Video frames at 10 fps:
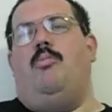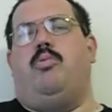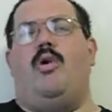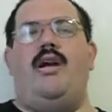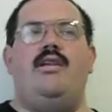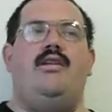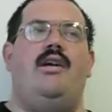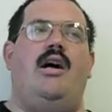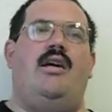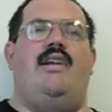Braden
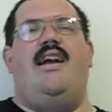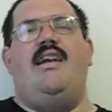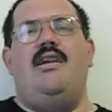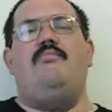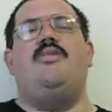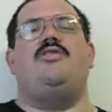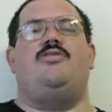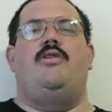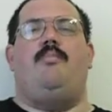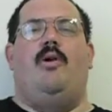Knight, and a
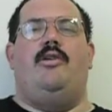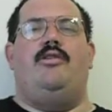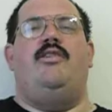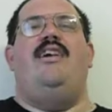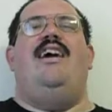mystery partner.